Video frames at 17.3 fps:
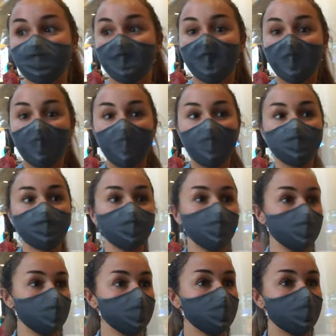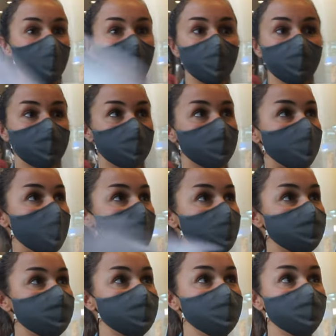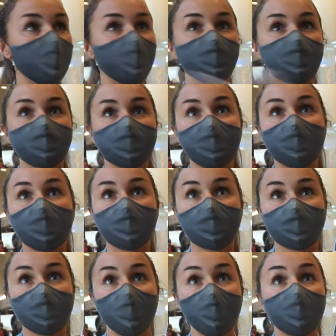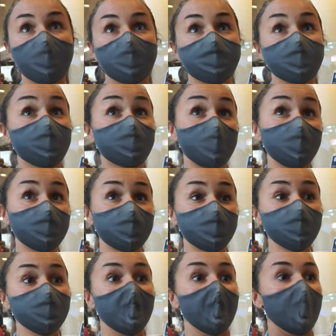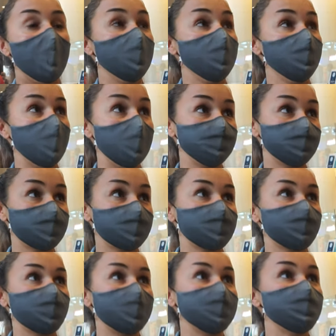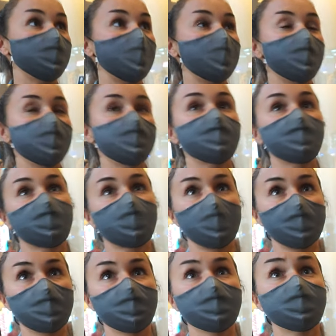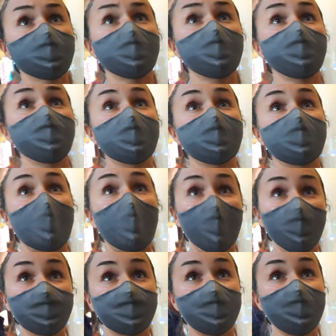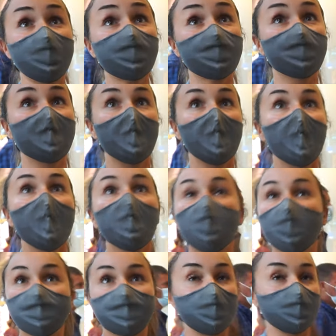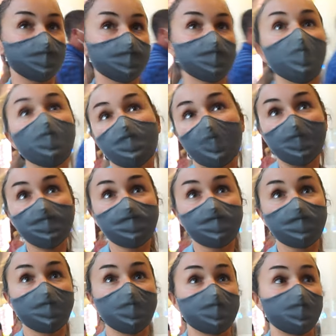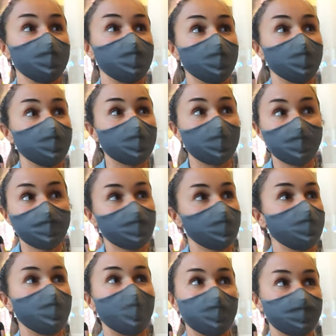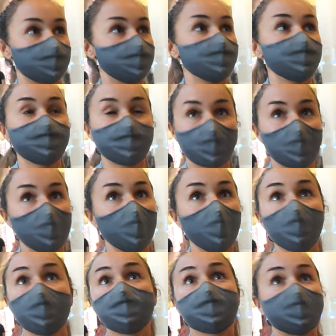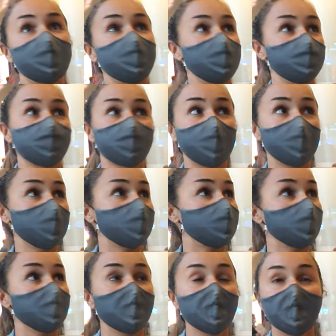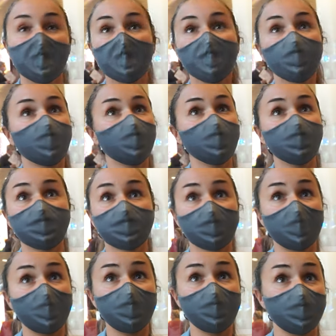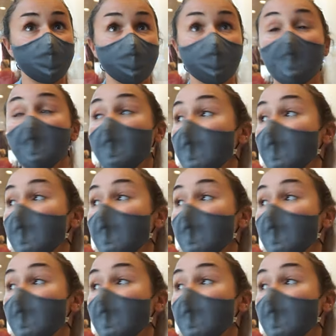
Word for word: uh, do you want to go to the bathroom, have a drink or so? Because the shuttle, I, am trying to get this shuttle to leave at half six, but there's no rush. Like if you want to go to the bathroom, go okay. take a drink, food, anything.